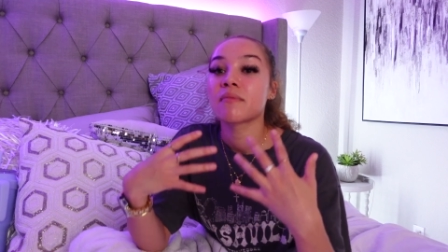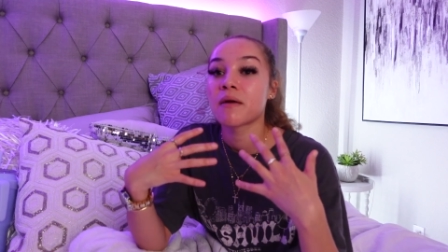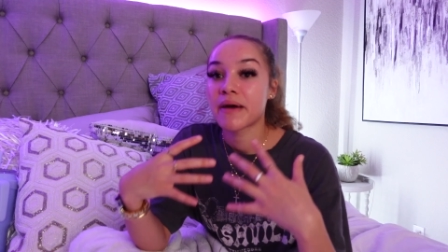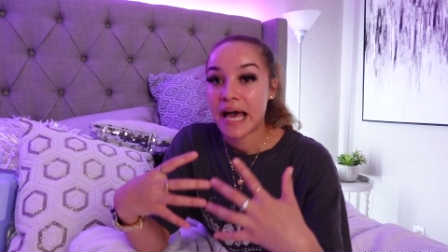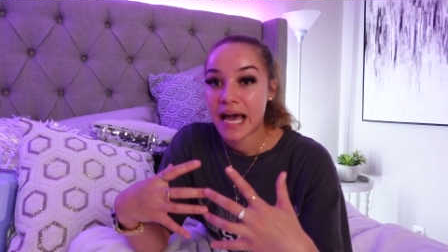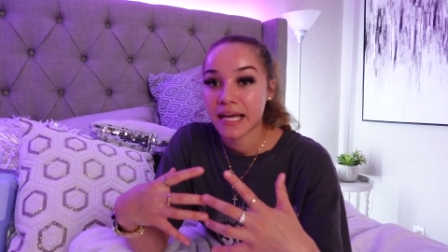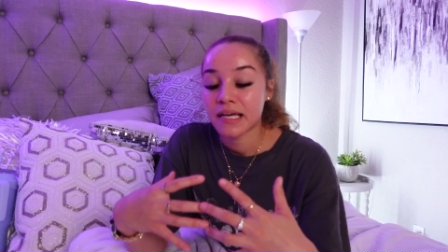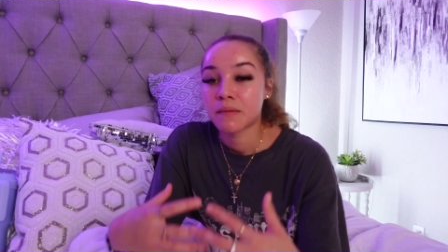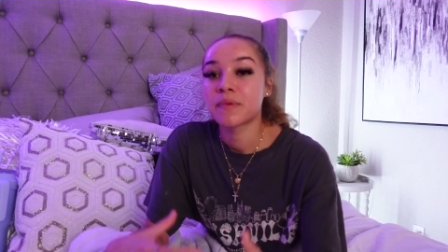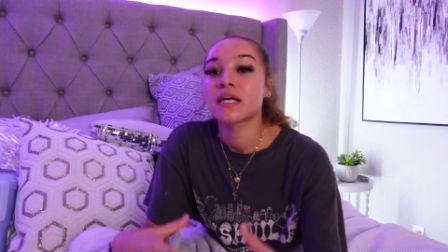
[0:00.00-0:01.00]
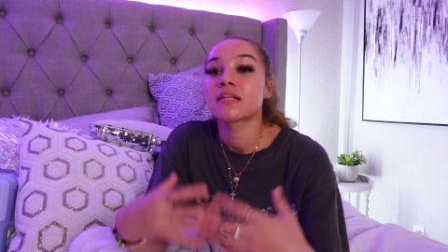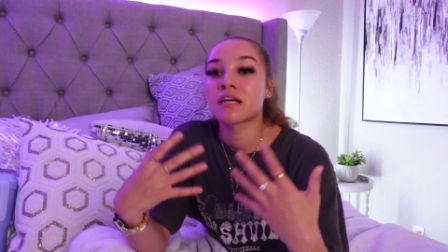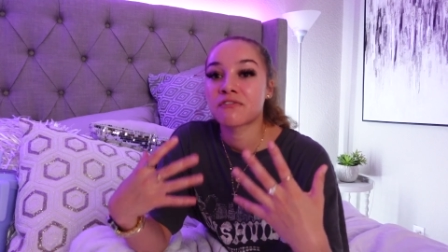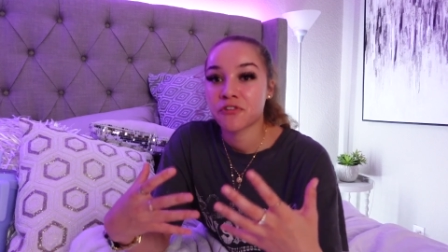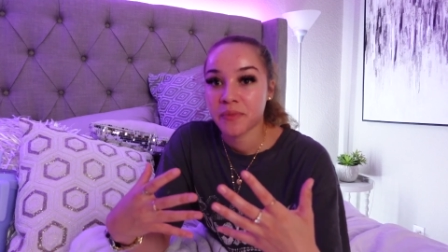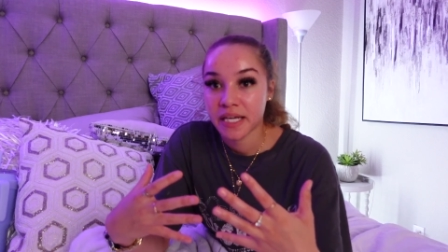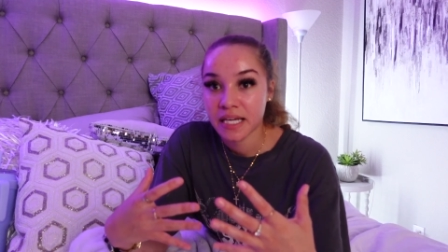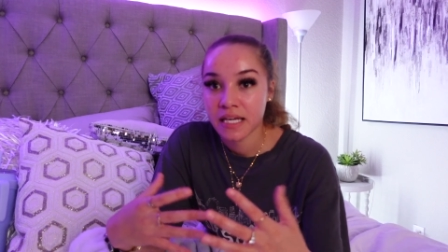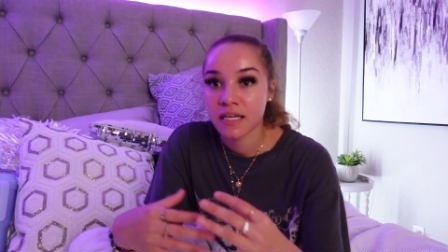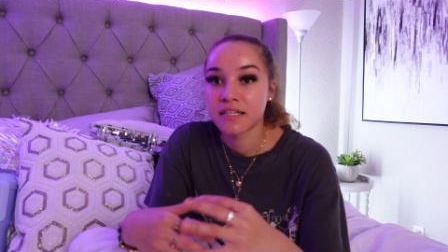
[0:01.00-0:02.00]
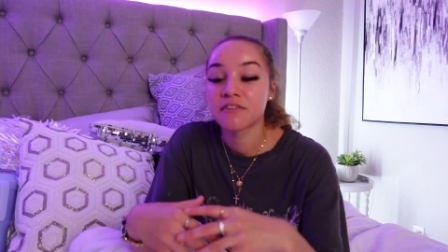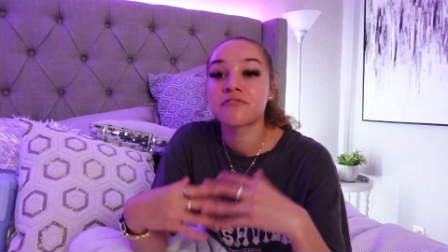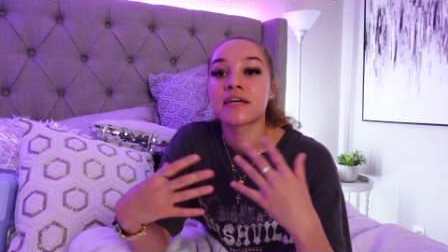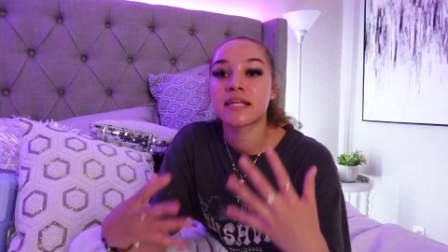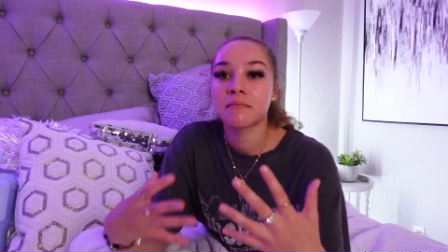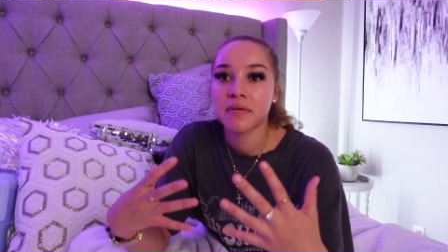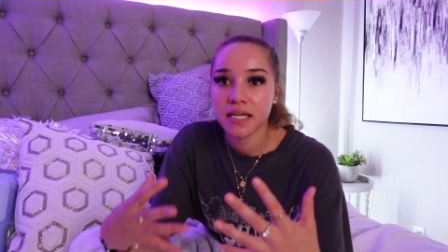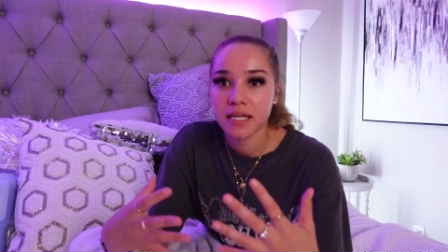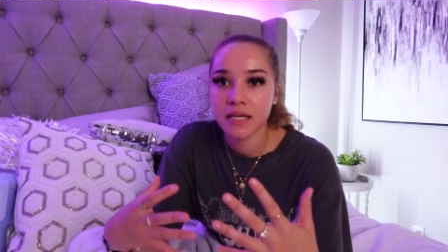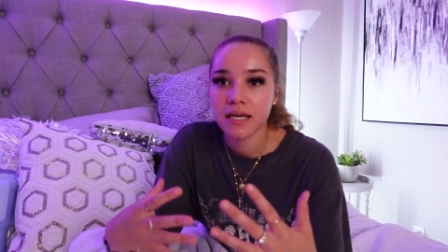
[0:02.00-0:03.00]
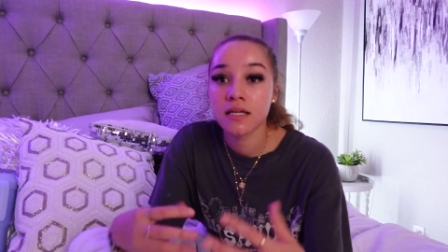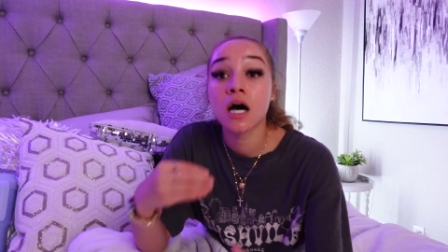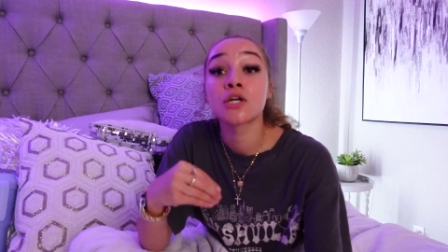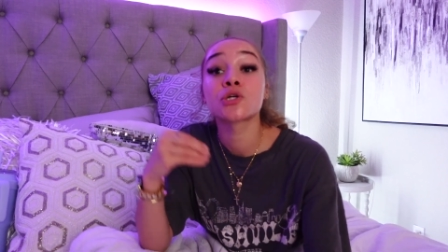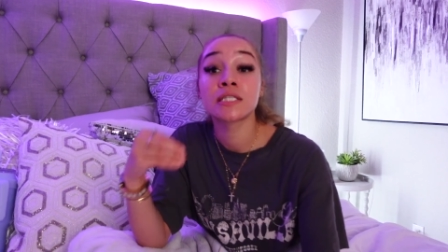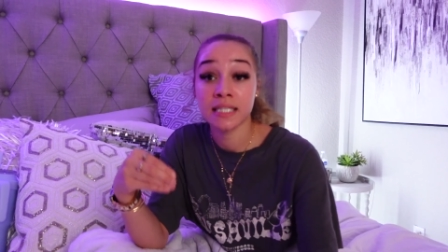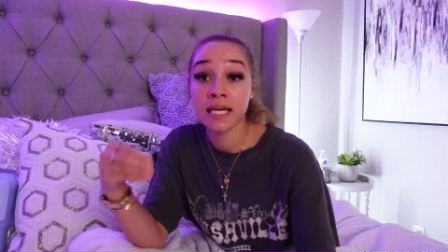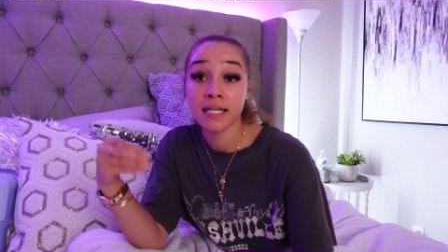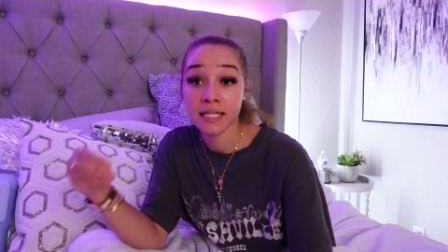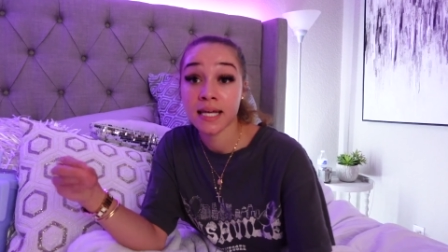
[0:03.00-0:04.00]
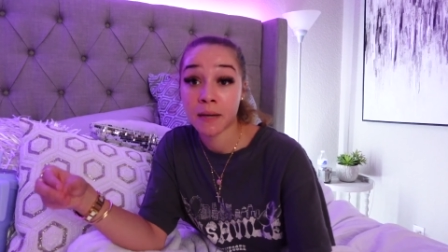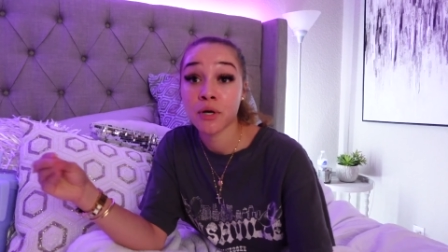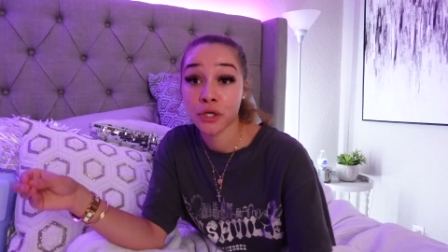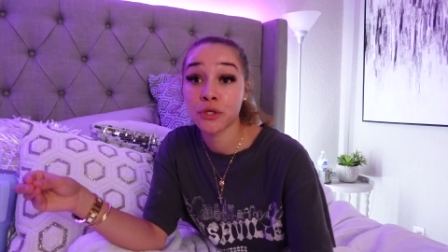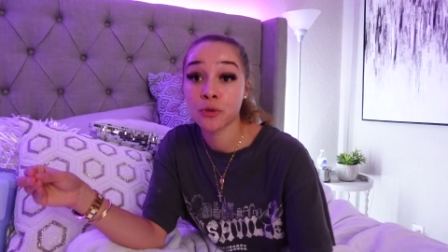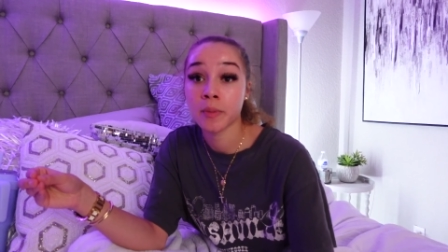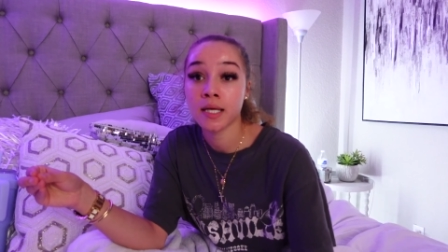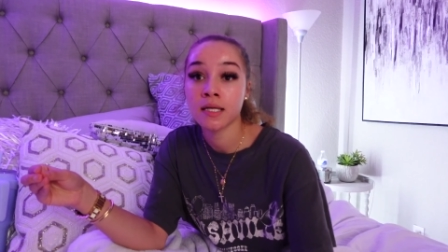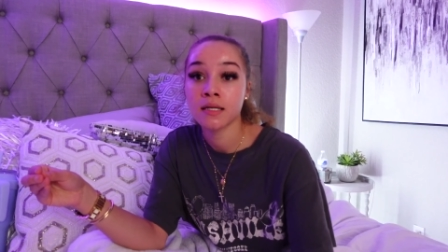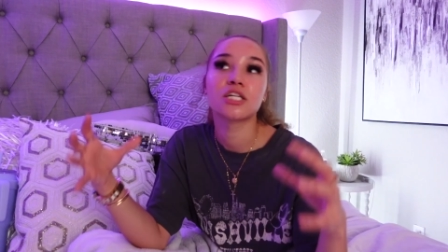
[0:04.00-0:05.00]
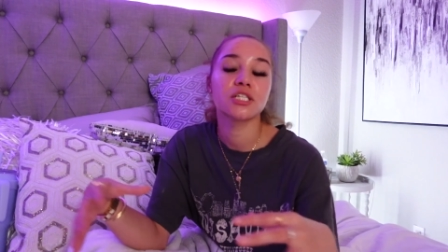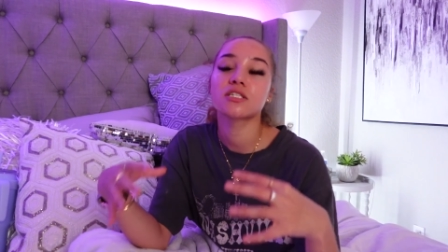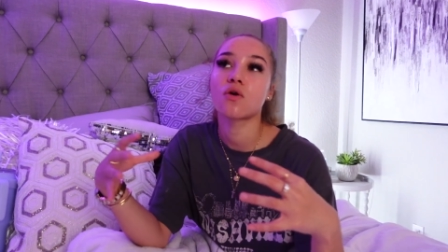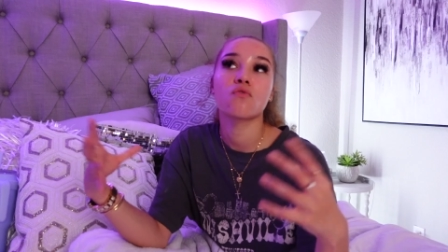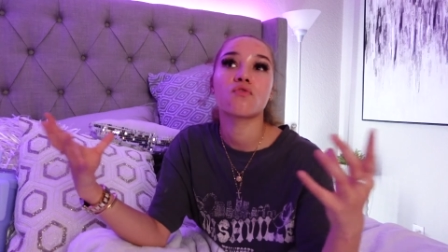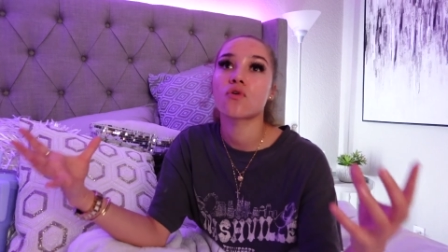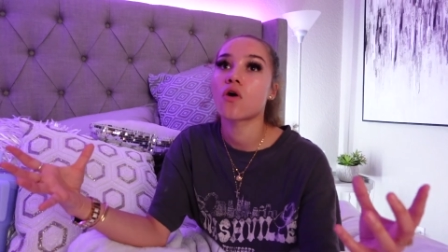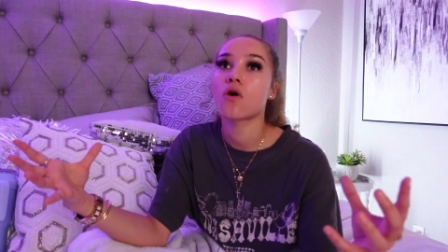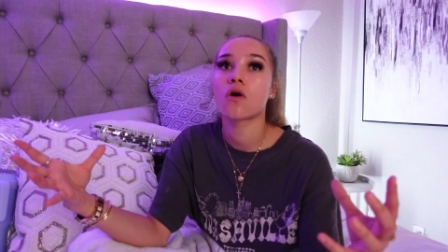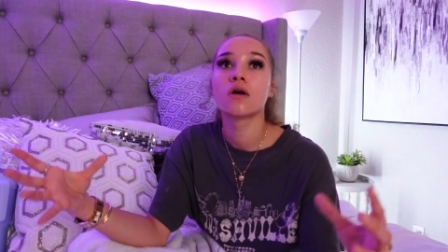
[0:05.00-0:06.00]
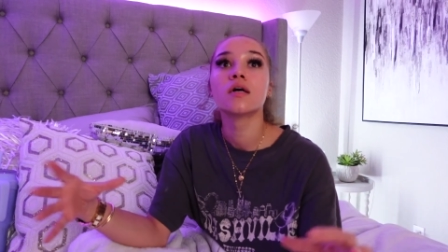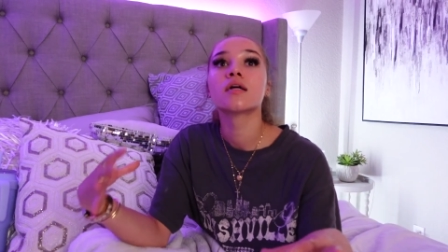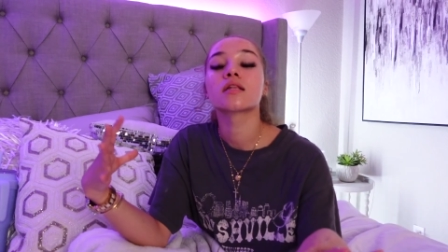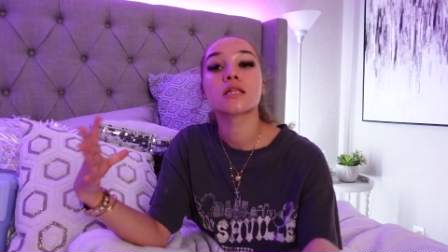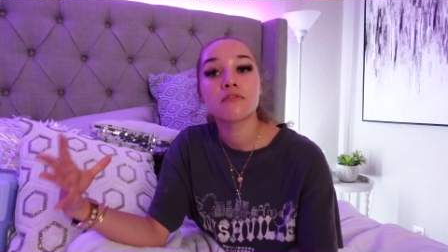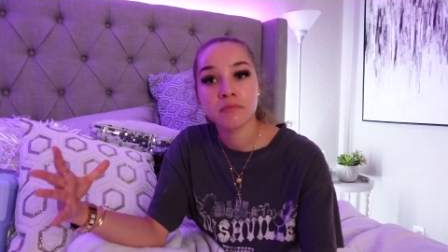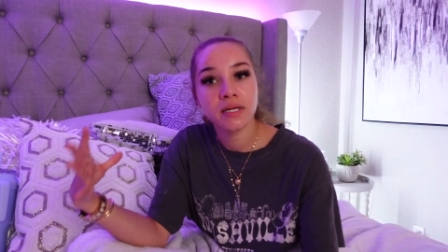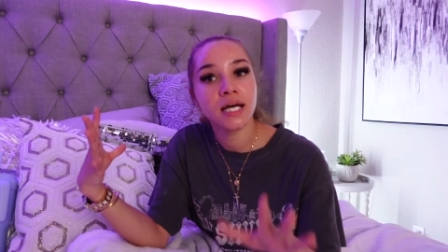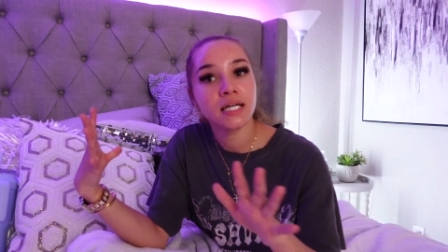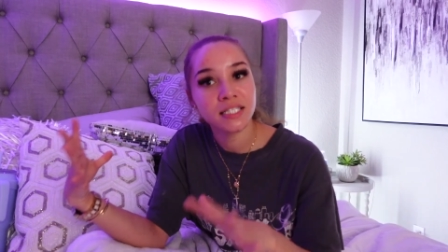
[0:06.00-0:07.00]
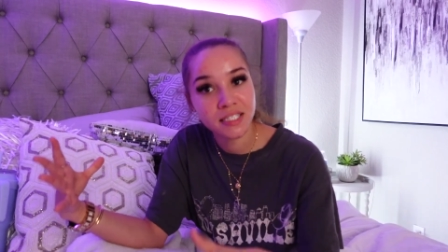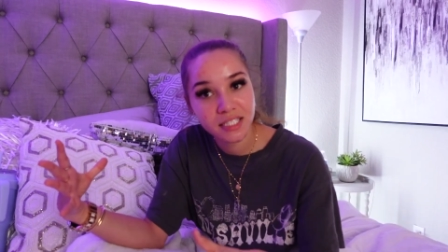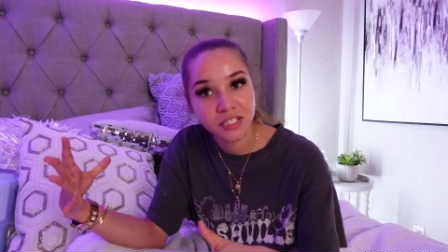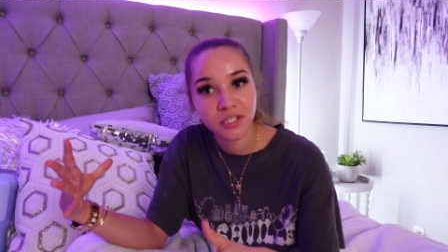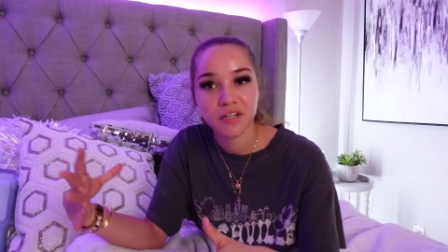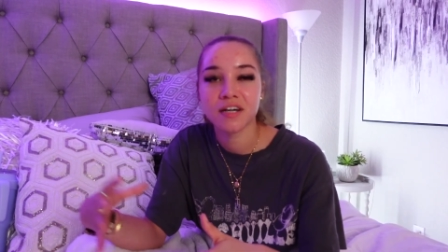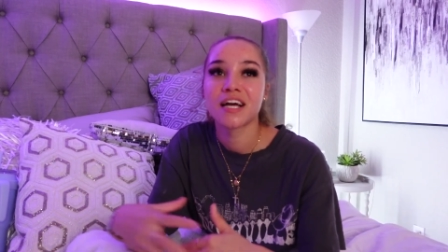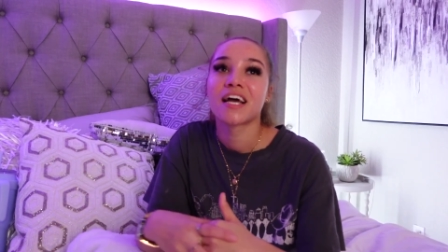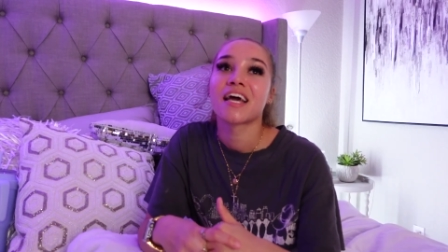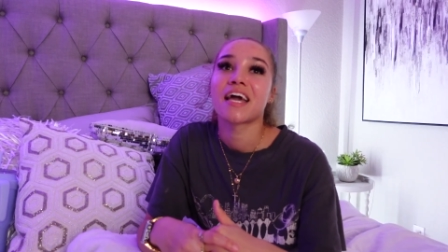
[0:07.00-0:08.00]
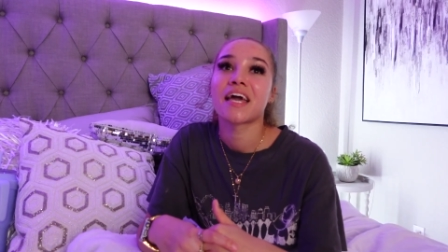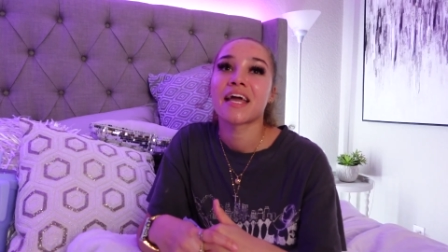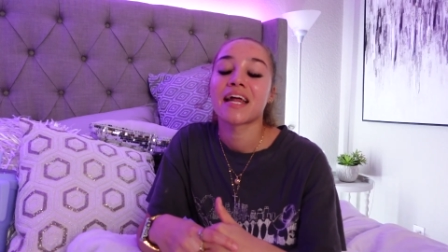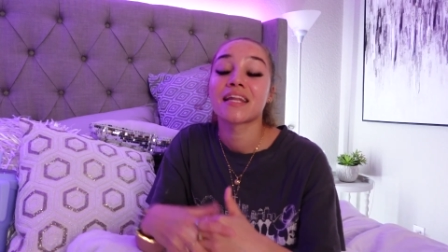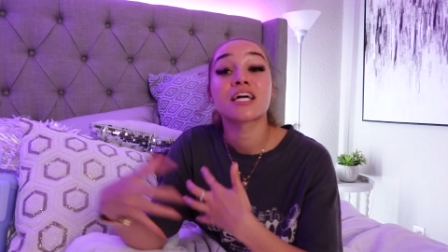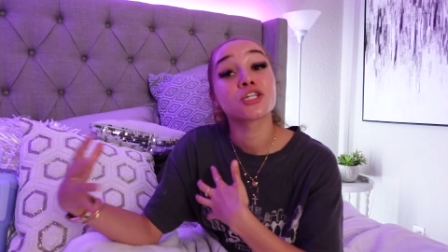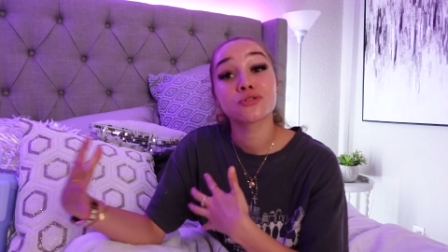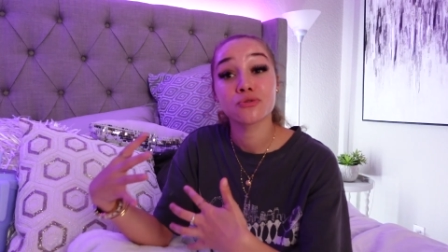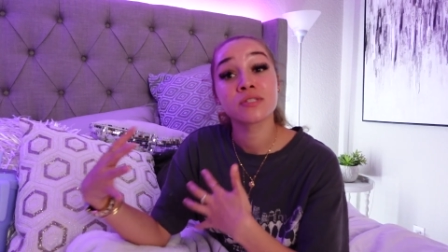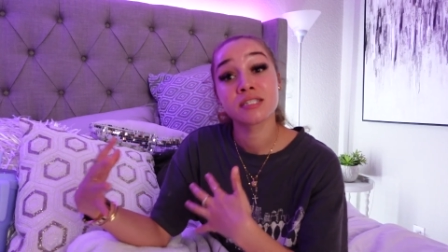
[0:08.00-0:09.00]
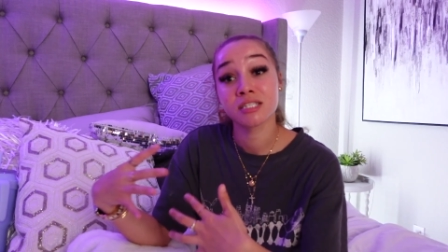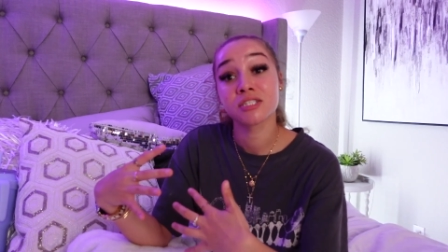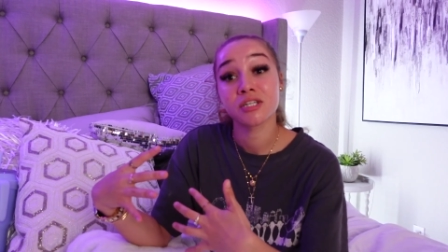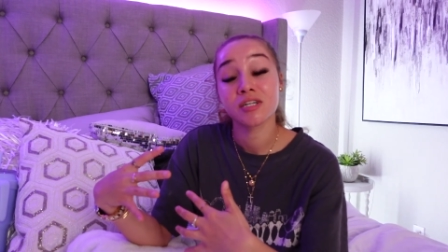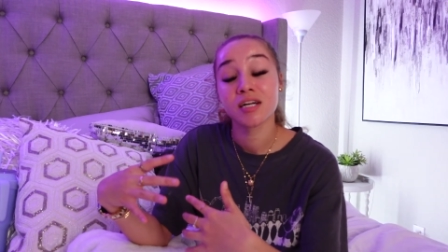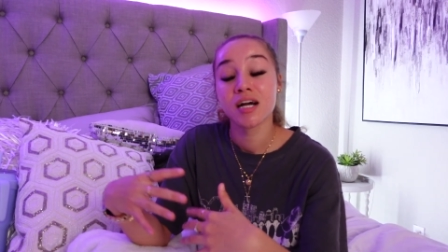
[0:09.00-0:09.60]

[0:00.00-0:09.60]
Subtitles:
my back, being there for me, defending me, and understanding that I'm a human, and just overall loving me like a sister and like a true sister,